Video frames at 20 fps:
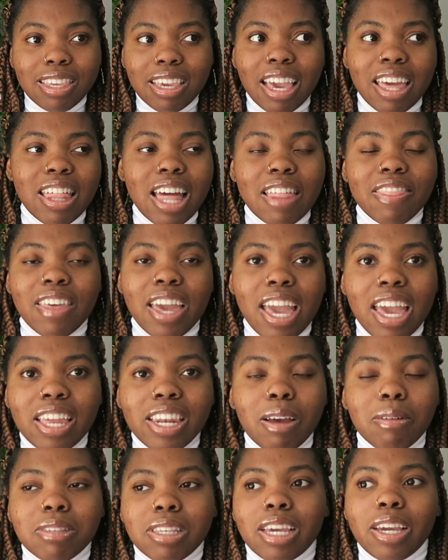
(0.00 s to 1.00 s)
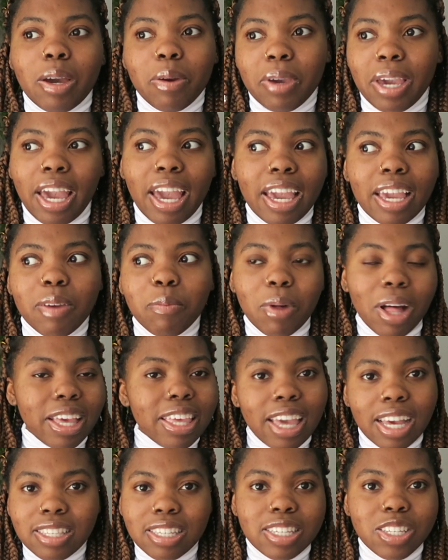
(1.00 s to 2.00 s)
And at the end, I was like, okay, well, I
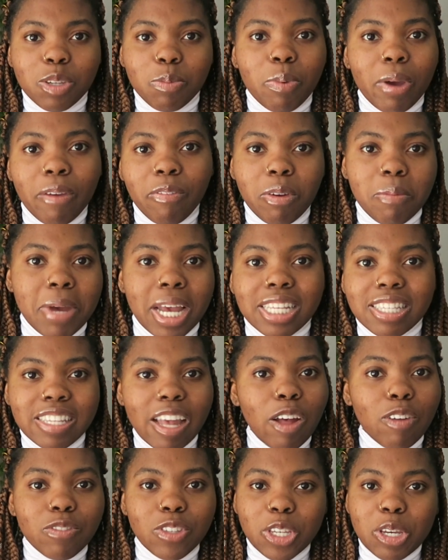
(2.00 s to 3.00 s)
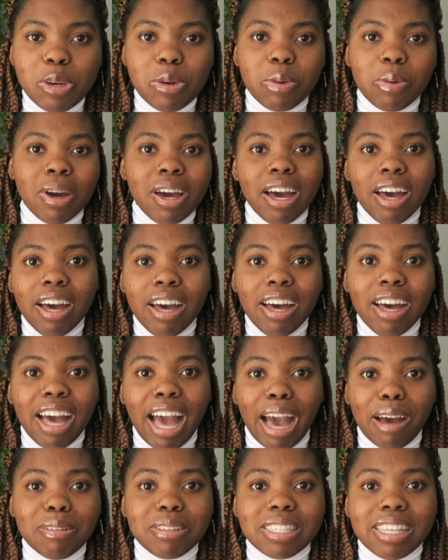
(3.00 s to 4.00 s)
guess I should pray for myself too.
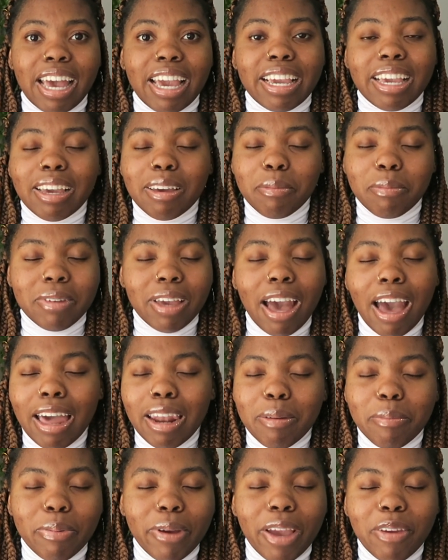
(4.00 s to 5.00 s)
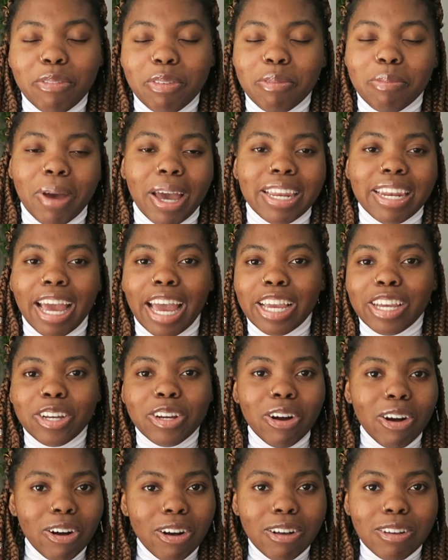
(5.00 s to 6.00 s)
I was like, God, I'm praying for my 9
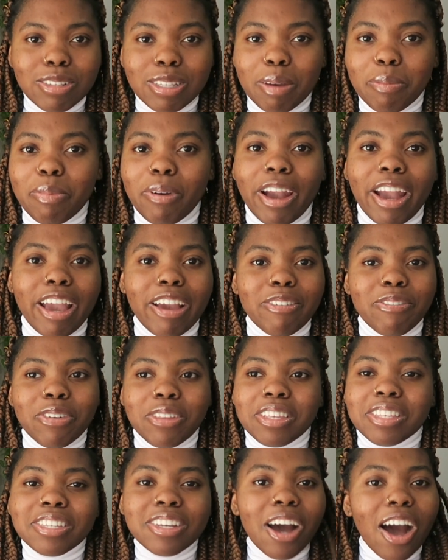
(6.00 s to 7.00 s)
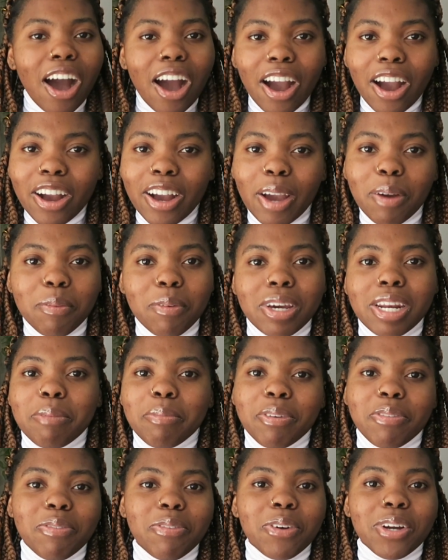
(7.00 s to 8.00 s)
goals. I'm praying for this car. I want it
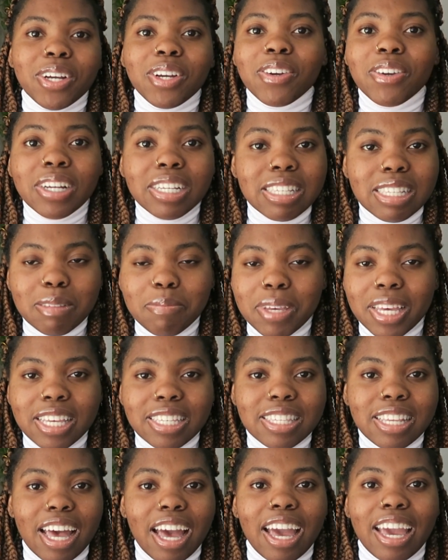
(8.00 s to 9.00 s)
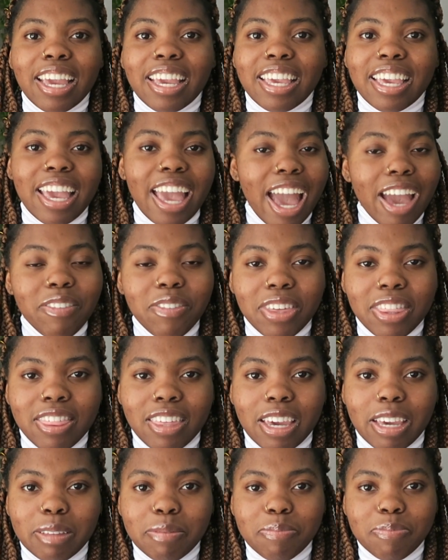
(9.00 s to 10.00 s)
before Christmas, like
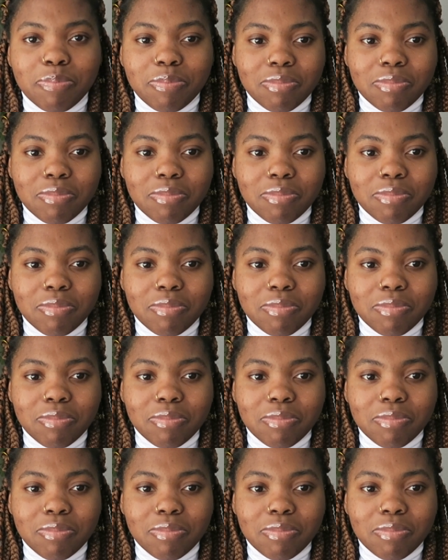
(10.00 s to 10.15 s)
everything.